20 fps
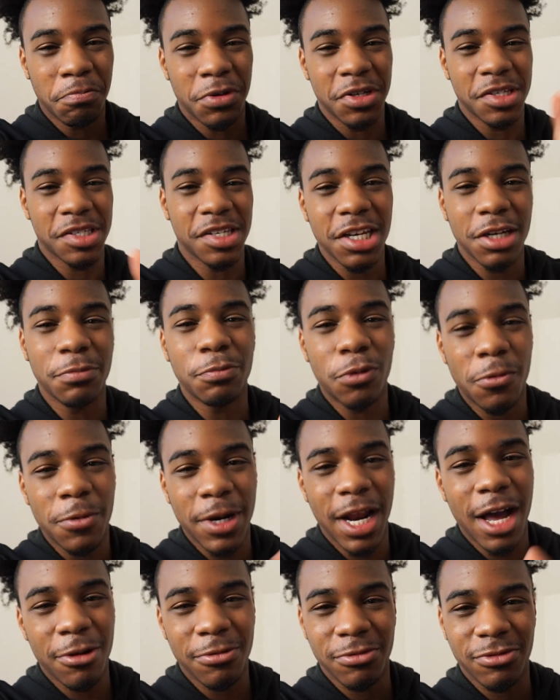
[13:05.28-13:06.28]
presentable
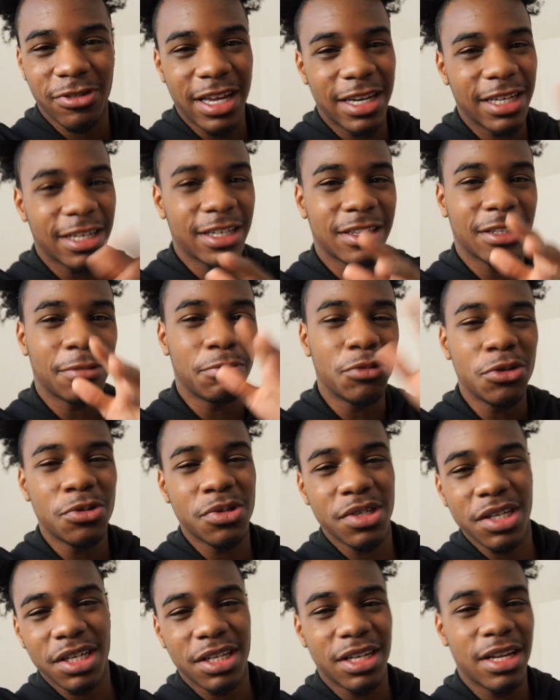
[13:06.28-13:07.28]
without trying to get the
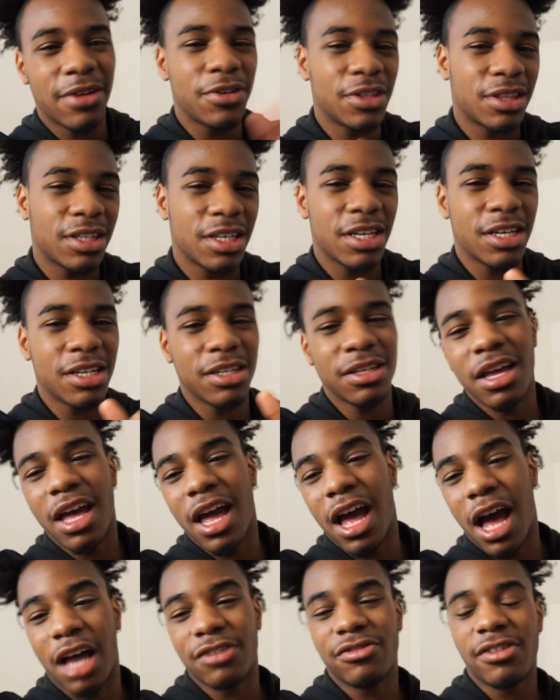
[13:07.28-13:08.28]
music and everything.
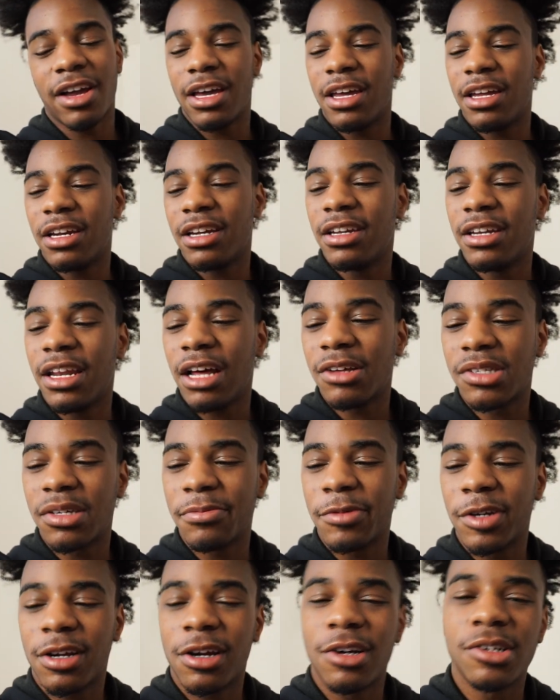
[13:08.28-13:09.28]
I tried editing out
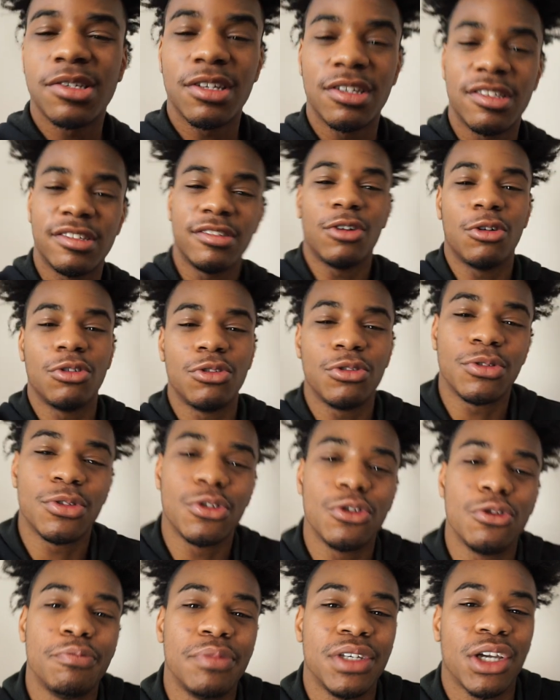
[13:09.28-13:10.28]
some of the cursing because, you know,
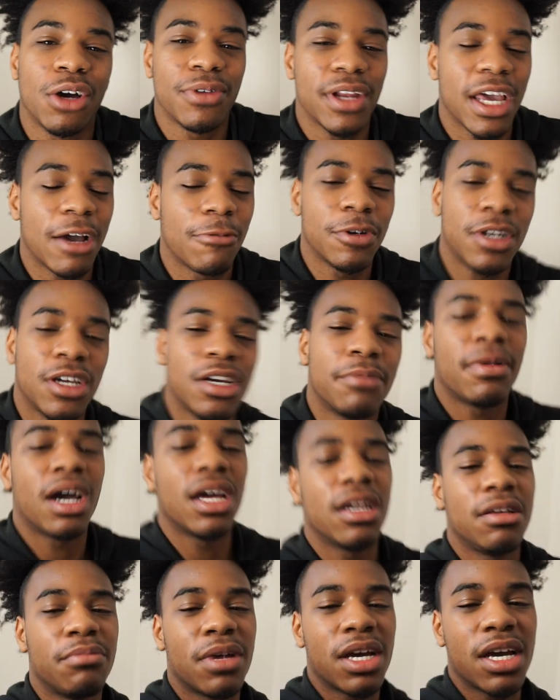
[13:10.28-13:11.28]
YouTube be on that with
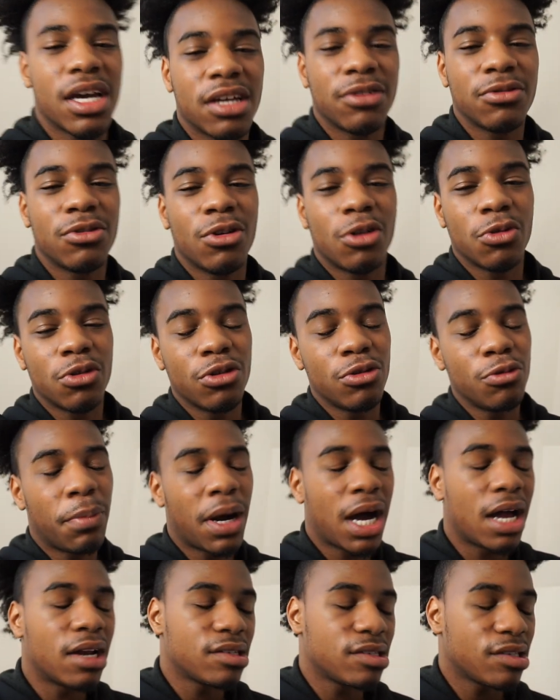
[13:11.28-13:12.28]
everybody, man. You know, the new
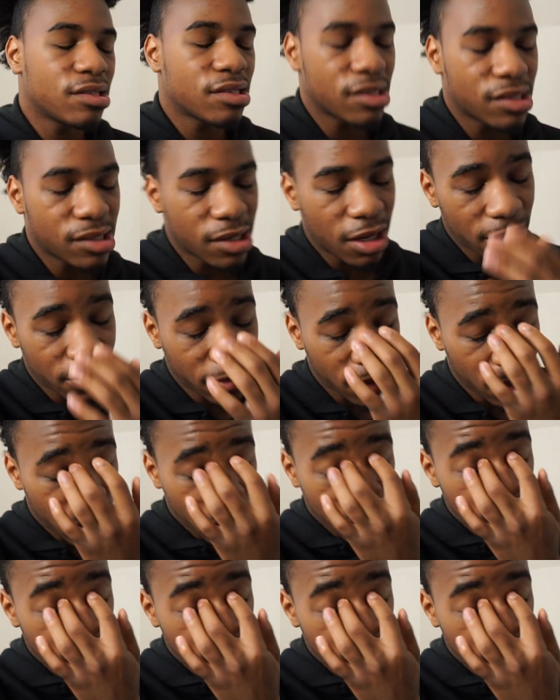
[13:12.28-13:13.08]
policies and stuff.